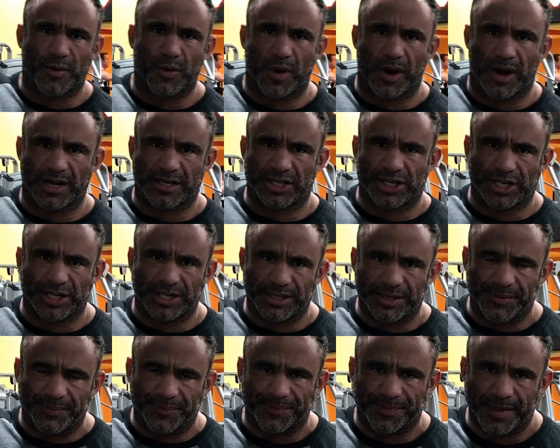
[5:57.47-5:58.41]
for
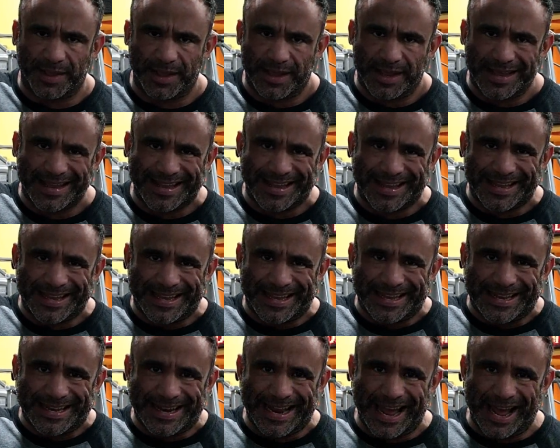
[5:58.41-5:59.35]
watching.
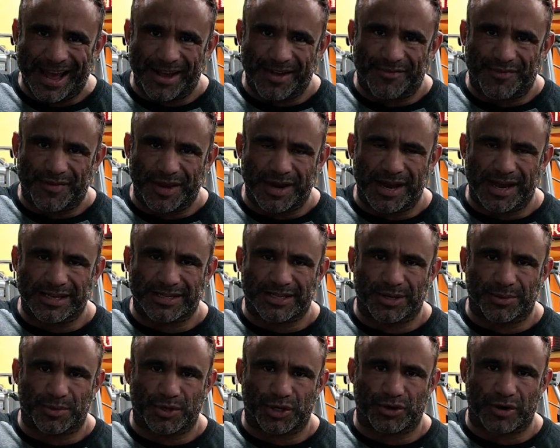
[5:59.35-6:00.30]
Now, if you're
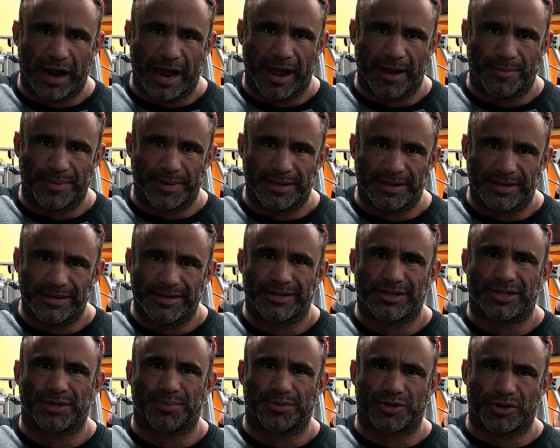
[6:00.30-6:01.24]
not subscribed,
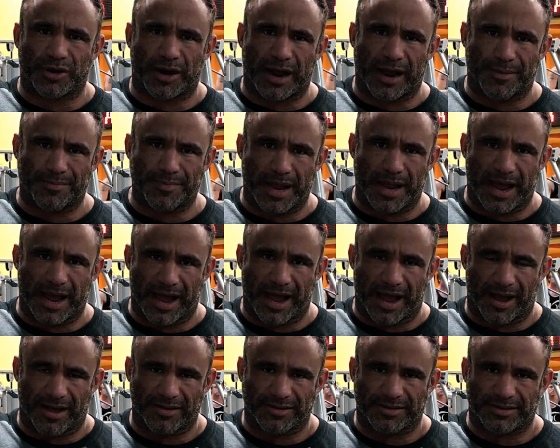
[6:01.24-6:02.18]
subscribe
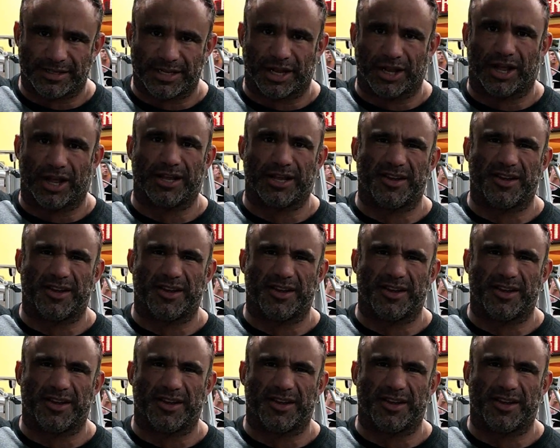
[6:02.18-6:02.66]
now. Tell